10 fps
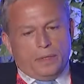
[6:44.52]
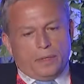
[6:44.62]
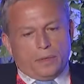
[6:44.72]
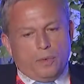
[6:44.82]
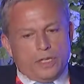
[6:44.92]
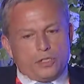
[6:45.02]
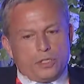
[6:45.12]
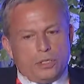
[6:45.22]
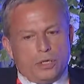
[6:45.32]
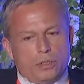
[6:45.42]

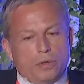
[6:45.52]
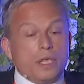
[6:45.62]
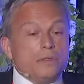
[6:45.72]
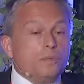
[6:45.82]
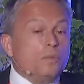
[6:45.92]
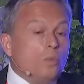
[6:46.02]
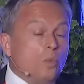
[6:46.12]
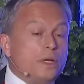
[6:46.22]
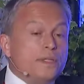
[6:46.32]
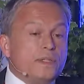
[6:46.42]
question on, okay, so
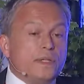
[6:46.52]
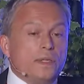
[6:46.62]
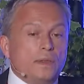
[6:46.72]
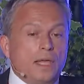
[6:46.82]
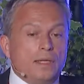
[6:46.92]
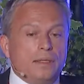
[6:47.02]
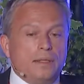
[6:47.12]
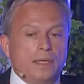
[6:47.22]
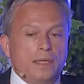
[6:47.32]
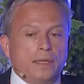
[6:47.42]
what is it
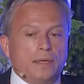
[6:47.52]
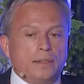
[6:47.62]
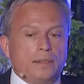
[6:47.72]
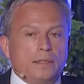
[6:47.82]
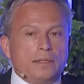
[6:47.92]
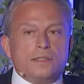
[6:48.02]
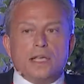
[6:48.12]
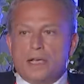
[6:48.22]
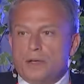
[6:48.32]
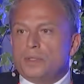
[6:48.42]
that the
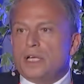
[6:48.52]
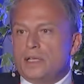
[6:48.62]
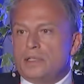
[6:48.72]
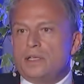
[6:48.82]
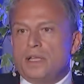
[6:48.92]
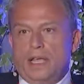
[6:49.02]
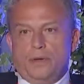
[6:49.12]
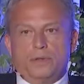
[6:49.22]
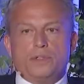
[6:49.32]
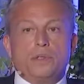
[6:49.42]
CIO does at
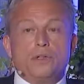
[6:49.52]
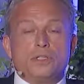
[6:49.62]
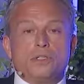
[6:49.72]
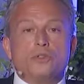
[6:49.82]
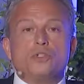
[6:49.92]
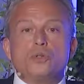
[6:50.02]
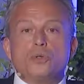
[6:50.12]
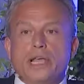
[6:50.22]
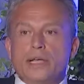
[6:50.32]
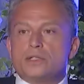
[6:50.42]
NATO? So there's
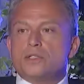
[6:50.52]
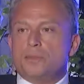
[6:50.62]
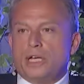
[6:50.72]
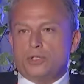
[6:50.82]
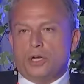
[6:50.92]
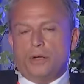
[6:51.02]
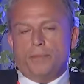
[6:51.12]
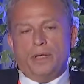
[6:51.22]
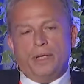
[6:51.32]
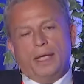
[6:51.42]
2 legs to my
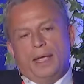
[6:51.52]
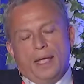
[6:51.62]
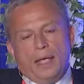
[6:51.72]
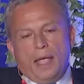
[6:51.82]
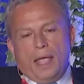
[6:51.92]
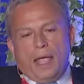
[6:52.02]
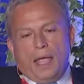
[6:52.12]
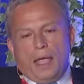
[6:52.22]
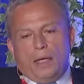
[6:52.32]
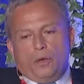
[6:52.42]
job.
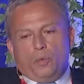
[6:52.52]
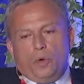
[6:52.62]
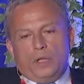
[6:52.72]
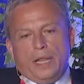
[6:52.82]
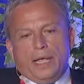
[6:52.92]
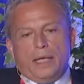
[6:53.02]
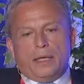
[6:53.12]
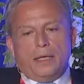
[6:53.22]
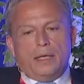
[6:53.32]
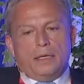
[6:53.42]
And one
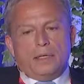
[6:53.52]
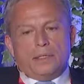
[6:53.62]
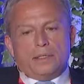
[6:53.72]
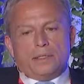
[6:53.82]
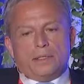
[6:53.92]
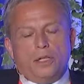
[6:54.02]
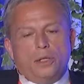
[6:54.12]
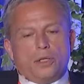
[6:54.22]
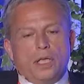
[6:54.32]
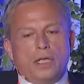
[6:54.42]
leg is
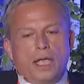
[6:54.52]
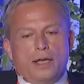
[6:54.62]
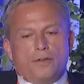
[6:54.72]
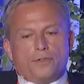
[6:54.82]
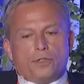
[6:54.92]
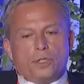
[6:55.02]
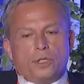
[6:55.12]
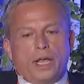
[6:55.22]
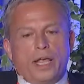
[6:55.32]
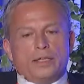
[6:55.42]
looking
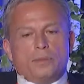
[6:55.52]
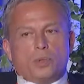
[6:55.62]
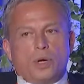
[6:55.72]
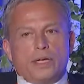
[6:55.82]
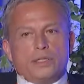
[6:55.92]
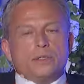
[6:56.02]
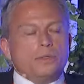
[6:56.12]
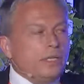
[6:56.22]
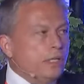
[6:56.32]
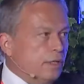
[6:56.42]
after enterprise
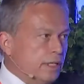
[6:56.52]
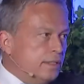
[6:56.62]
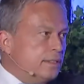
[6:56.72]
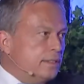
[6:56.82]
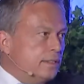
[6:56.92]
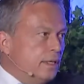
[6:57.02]
coherence.